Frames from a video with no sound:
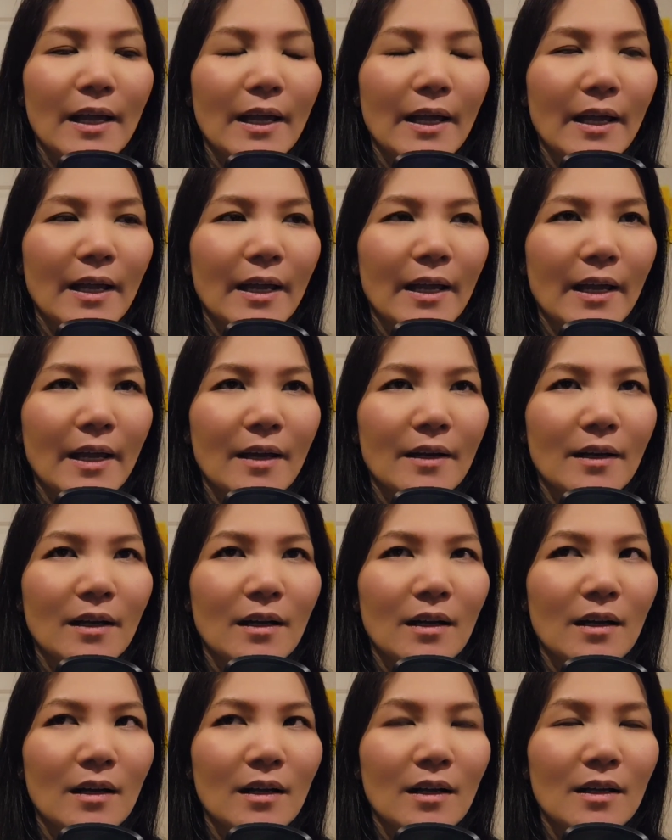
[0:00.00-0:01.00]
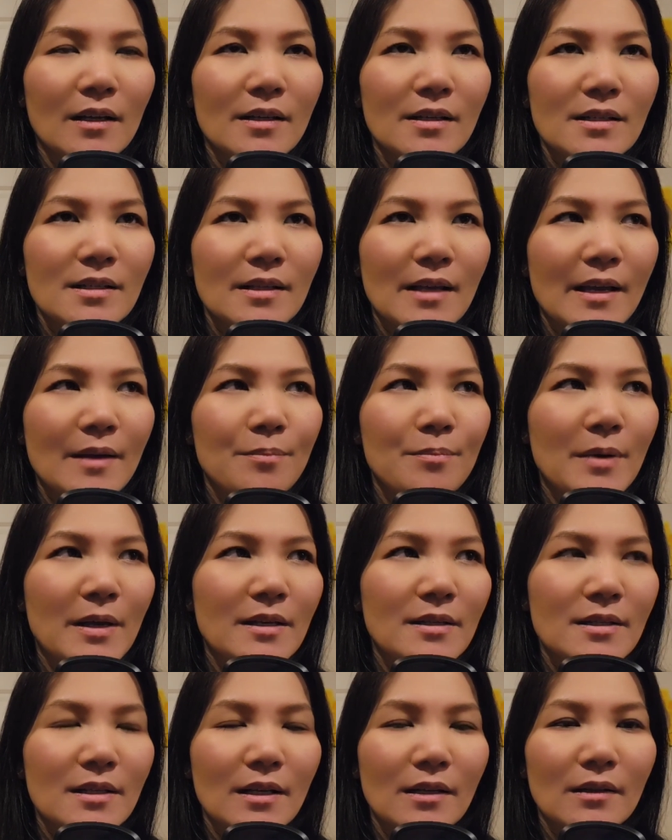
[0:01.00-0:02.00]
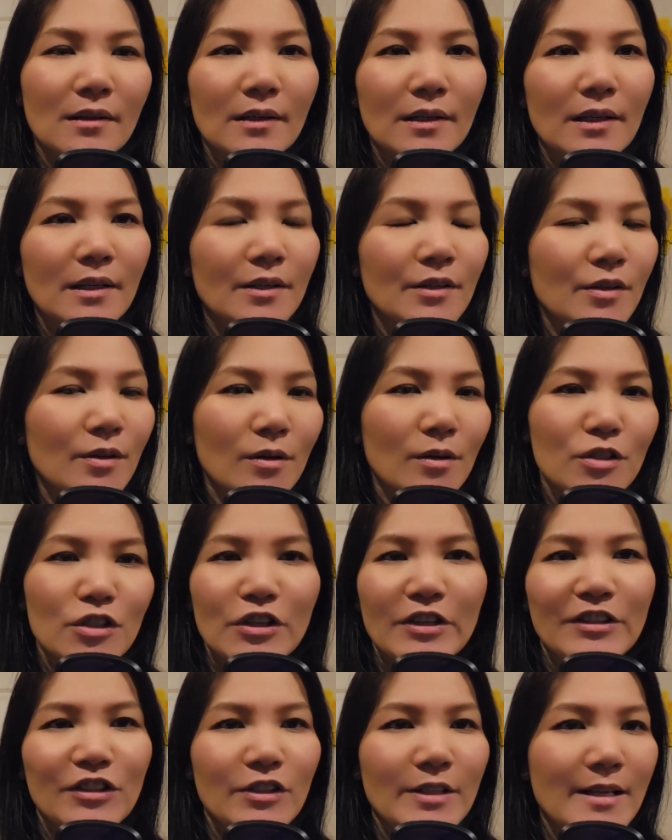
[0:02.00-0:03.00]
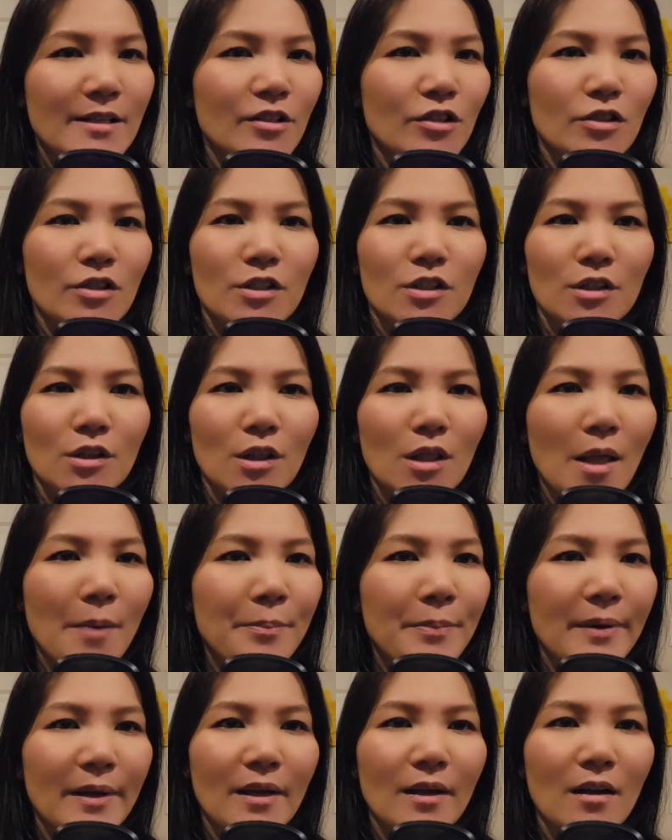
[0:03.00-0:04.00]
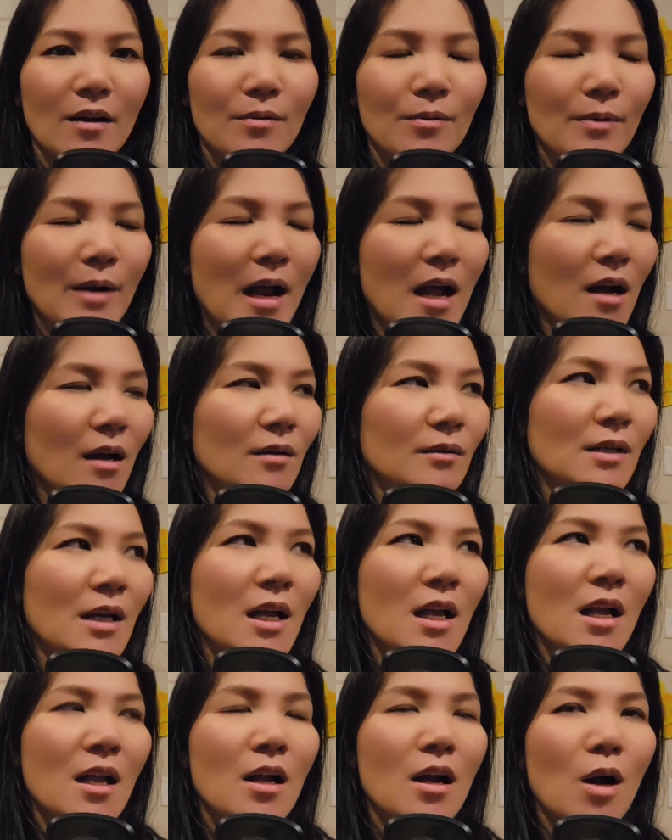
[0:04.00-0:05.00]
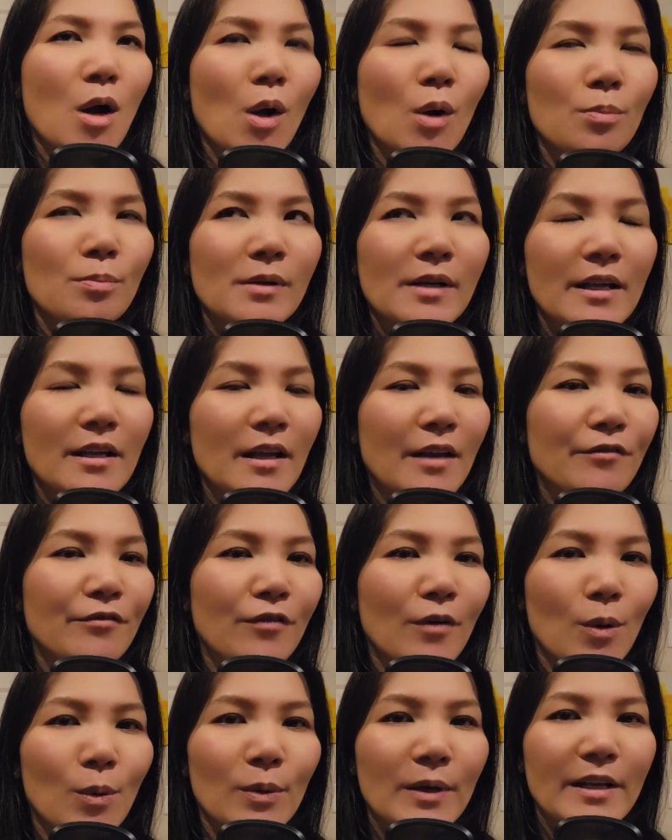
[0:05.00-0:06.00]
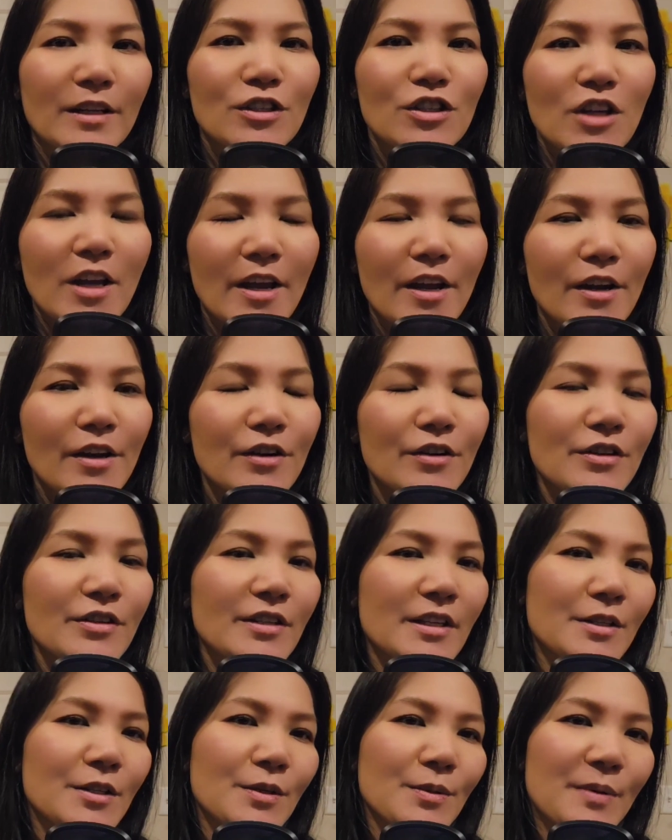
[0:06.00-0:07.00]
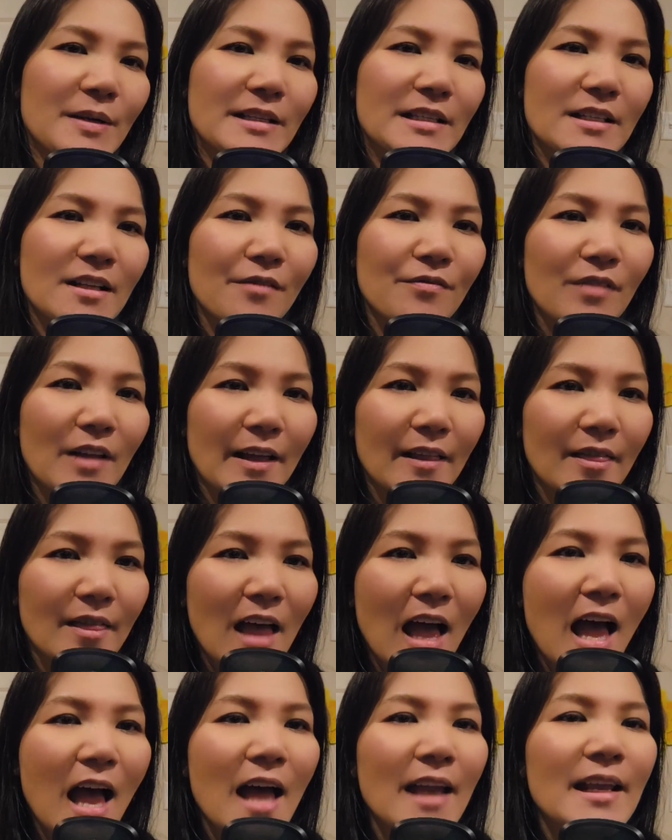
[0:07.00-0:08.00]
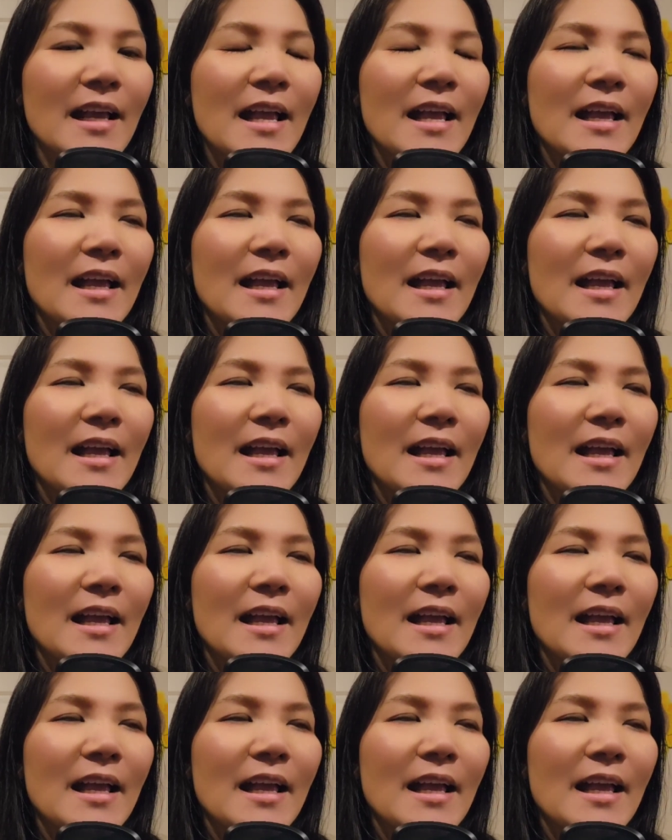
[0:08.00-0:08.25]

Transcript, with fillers: Anna is like basically, you know, she's just slopping around, opening and folding chairs and doing stuff like that.